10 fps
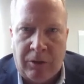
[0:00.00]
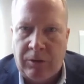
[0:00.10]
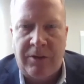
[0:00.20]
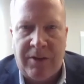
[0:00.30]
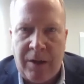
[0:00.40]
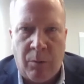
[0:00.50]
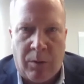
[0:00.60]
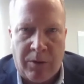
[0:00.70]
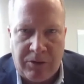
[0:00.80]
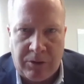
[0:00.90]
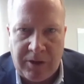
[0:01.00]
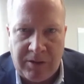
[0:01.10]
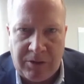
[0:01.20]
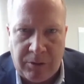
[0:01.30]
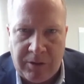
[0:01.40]
literally day one to
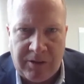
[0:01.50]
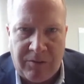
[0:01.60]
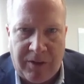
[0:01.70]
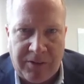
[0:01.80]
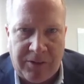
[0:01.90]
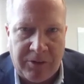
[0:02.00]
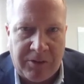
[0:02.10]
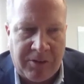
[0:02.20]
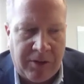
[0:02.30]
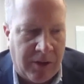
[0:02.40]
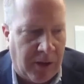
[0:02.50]
these investors.